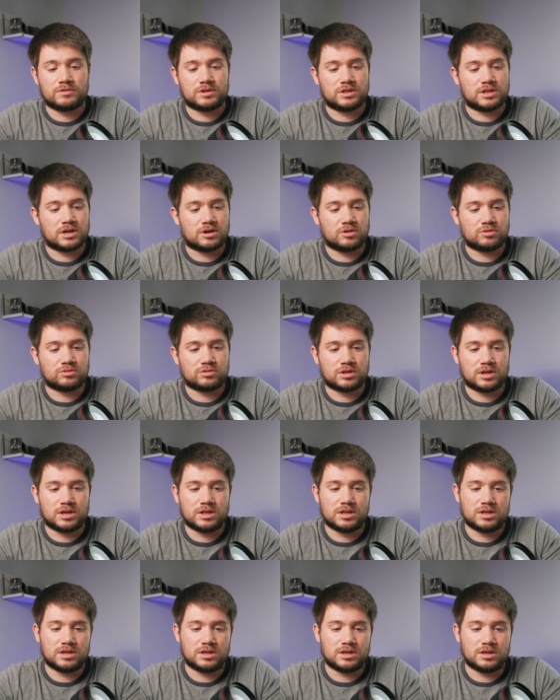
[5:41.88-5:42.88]
without
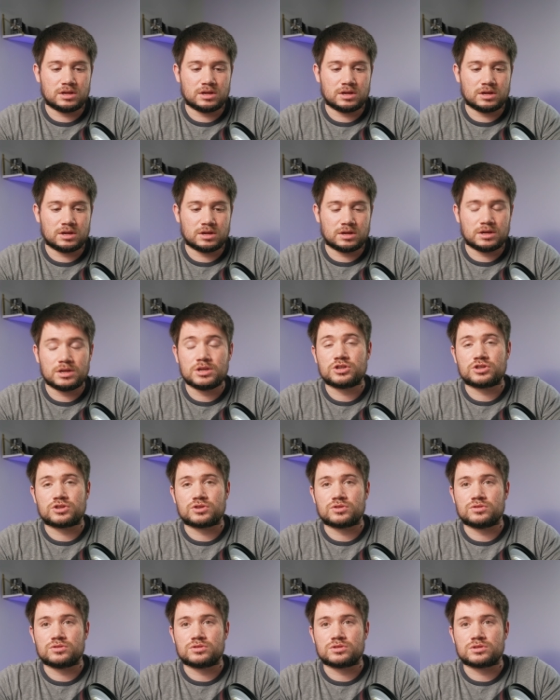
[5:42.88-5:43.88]
any
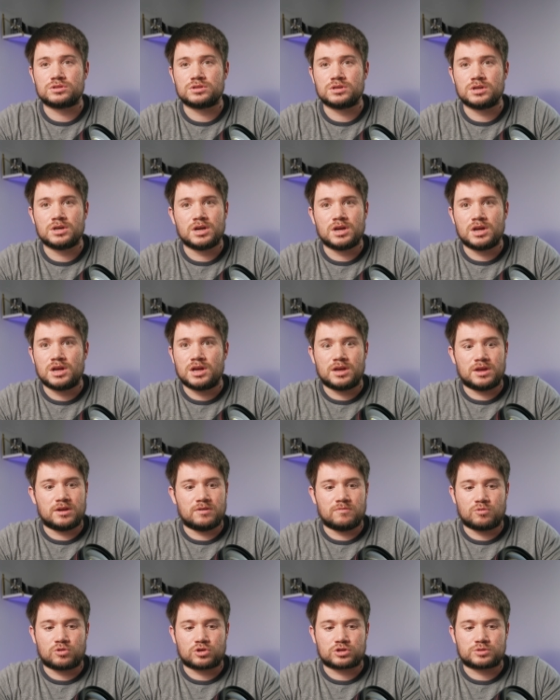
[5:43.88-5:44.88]
issues it
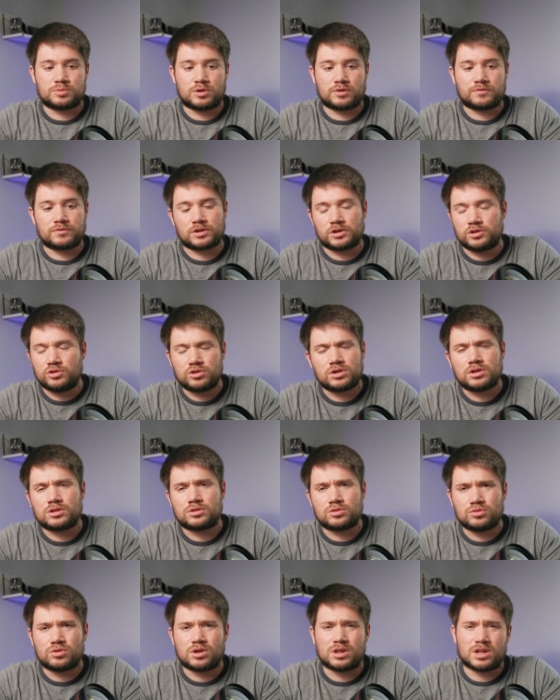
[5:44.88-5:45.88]
works perfectly. You can
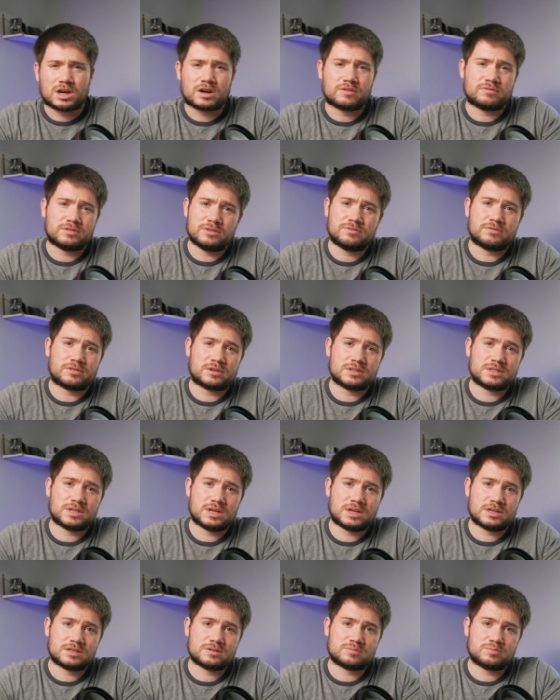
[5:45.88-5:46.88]
do a lot of different
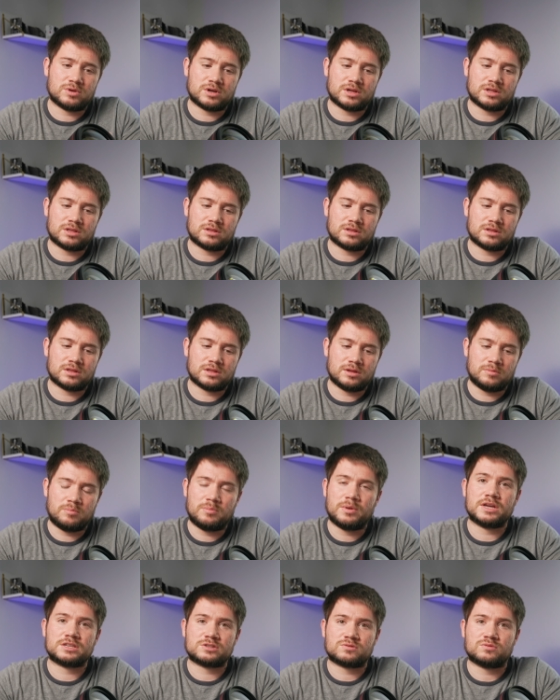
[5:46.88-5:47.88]
settings, but the
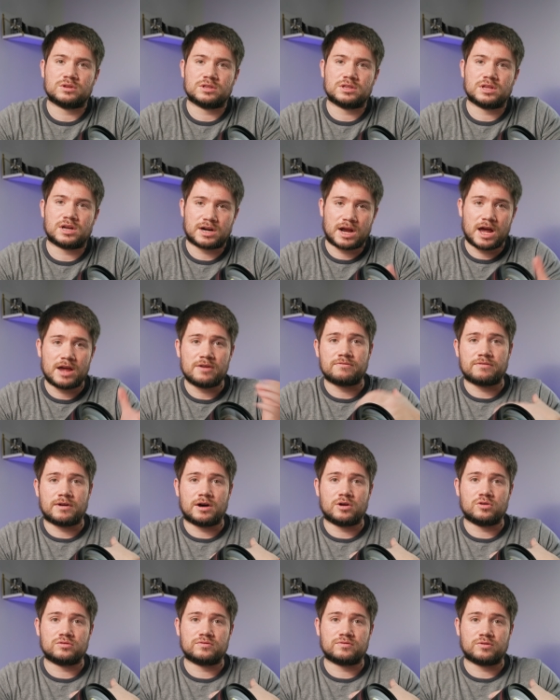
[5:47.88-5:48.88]
best one that I
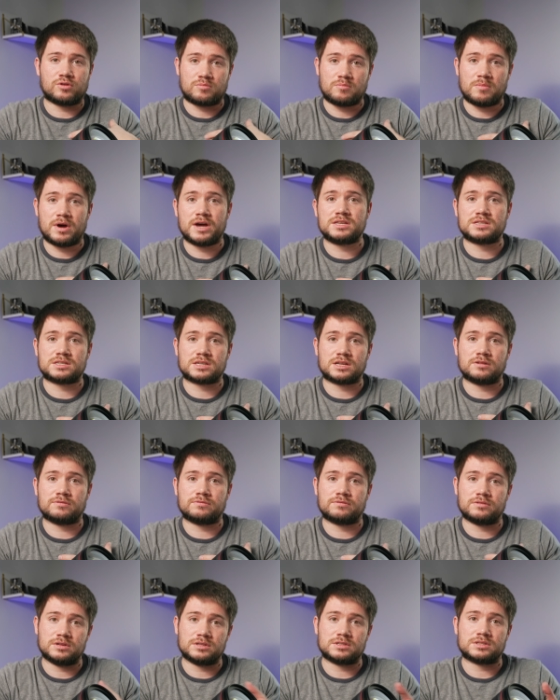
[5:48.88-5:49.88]
found for
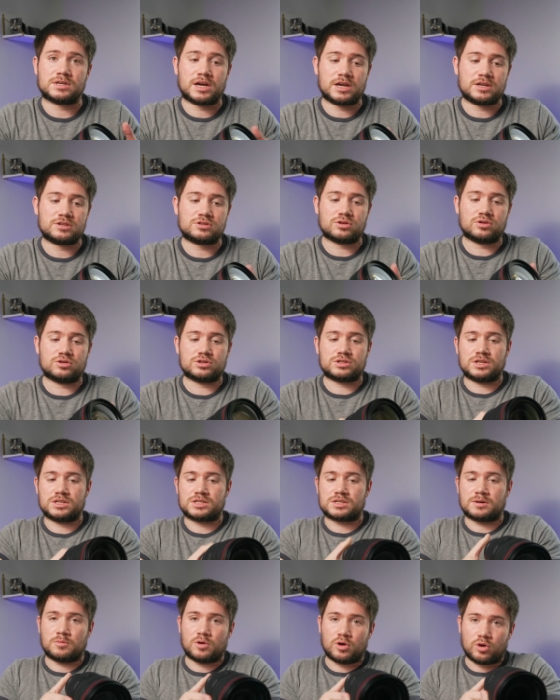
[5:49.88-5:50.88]
myself is ISO,
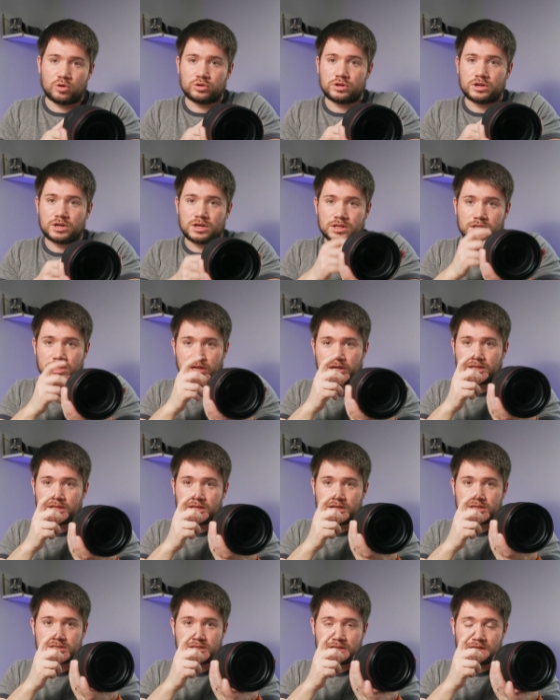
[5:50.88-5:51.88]
since I'm holding it like
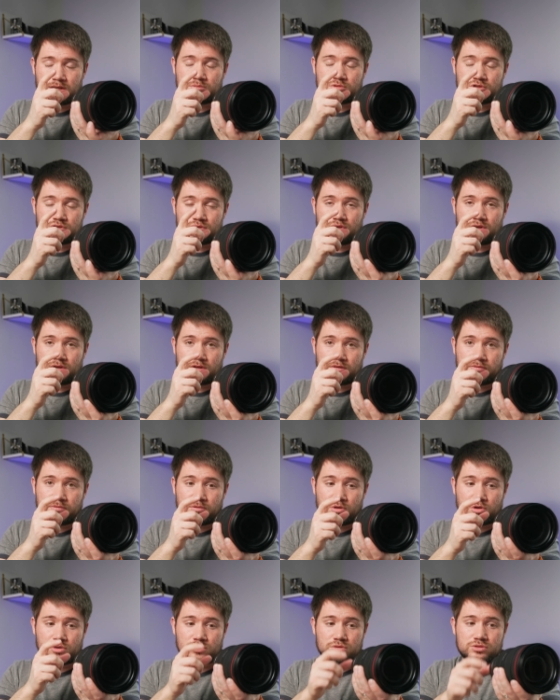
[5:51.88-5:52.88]
this and I'm shooting a
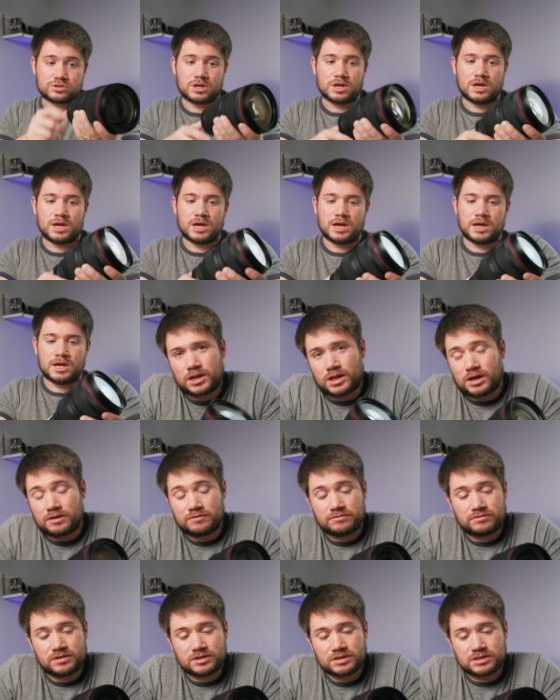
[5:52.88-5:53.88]
photos. I
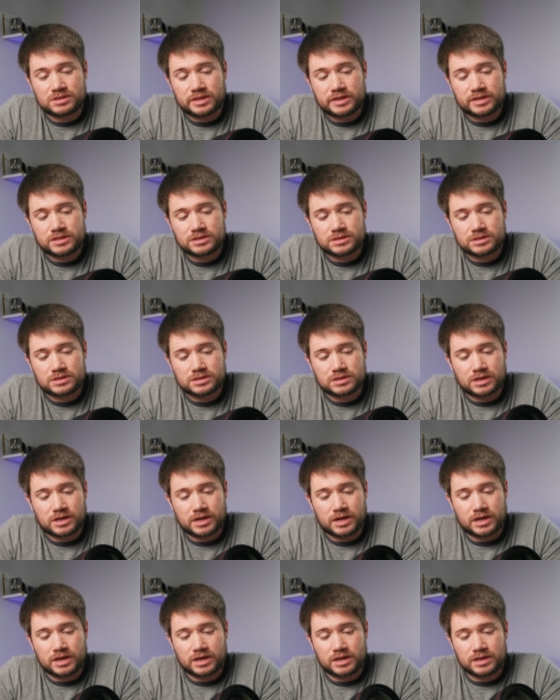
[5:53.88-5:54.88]
love this lens,
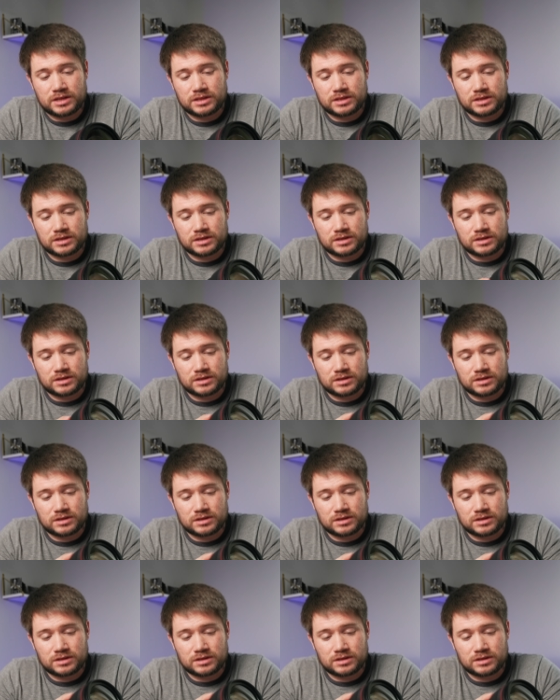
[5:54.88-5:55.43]
and